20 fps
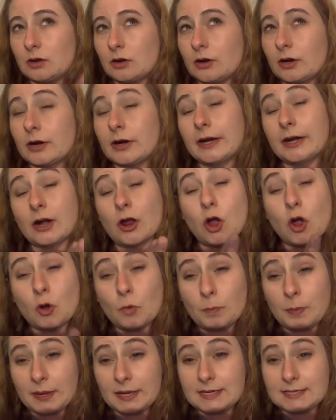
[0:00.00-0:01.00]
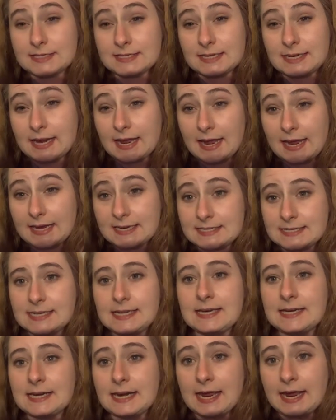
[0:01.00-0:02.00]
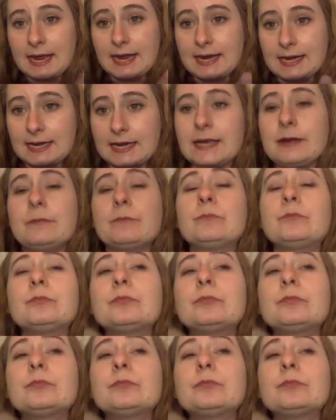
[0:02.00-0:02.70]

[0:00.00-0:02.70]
or it opened in 1880,